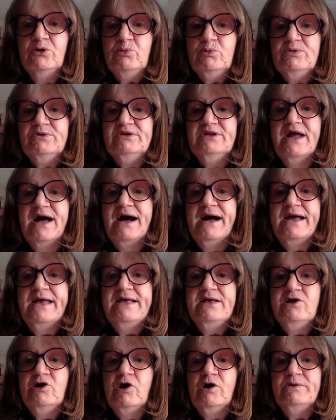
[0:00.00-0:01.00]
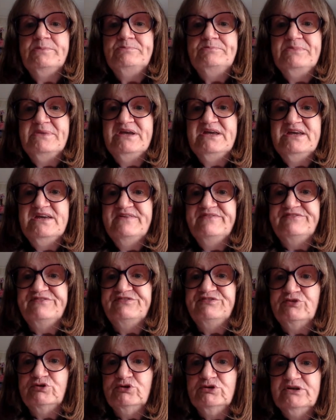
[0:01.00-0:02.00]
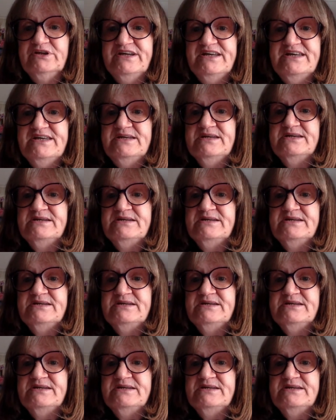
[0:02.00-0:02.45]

relying on me fully